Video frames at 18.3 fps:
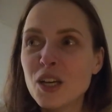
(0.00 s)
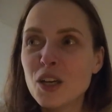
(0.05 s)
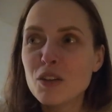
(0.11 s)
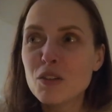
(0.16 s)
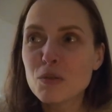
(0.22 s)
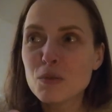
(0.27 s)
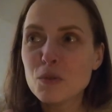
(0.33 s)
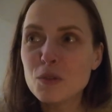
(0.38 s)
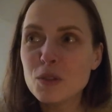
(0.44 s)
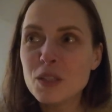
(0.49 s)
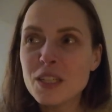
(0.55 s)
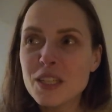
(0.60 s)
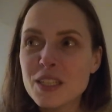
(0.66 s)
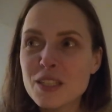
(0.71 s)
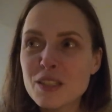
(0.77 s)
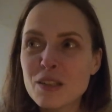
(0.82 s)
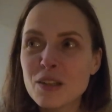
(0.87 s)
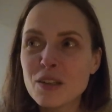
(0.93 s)
through
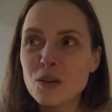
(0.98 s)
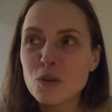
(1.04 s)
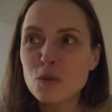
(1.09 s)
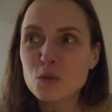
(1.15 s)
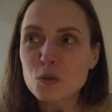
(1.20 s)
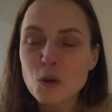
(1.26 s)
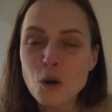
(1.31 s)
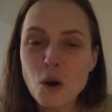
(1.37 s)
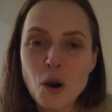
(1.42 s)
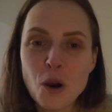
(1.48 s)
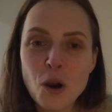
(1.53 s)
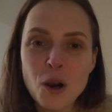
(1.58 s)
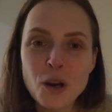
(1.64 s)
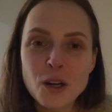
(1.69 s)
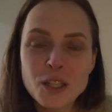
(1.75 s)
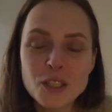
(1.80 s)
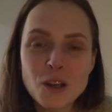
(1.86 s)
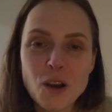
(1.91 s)
these
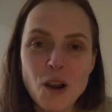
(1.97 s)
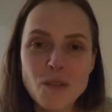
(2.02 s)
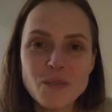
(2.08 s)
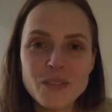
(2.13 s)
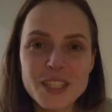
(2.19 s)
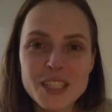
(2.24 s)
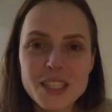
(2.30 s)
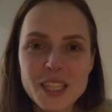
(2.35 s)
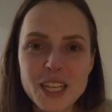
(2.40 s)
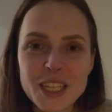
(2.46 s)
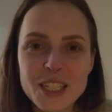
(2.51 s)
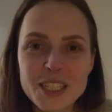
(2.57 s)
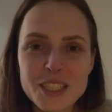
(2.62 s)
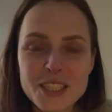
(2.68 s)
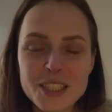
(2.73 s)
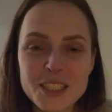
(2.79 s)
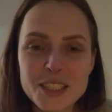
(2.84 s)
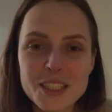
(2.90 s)
raw
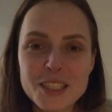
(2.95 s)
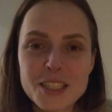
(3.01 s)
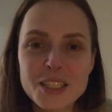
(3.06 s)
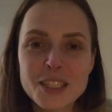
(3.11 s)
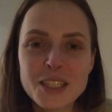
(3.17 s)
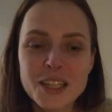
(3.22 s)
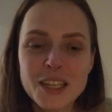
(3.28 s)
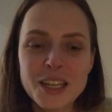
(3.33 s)
conversations